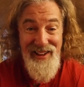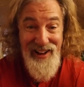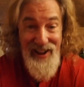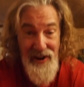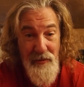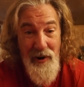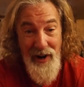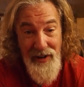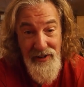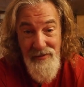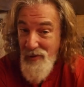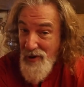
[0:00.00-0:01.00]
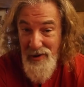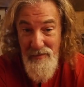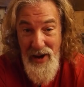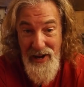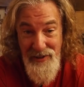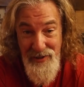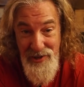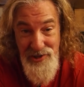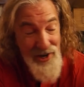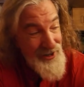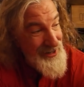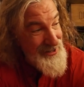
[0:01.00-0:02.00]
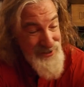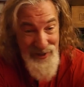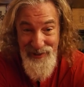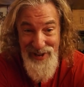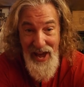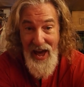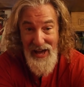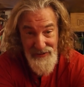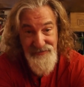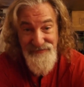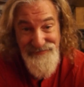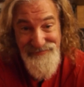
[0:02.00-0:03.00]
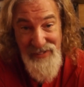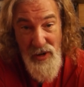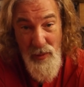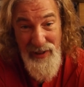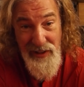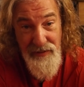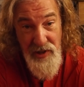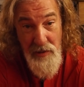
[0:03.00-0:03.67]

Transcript: Hi, I'm Rick, and welcome back to the journey. So yeah, we live in a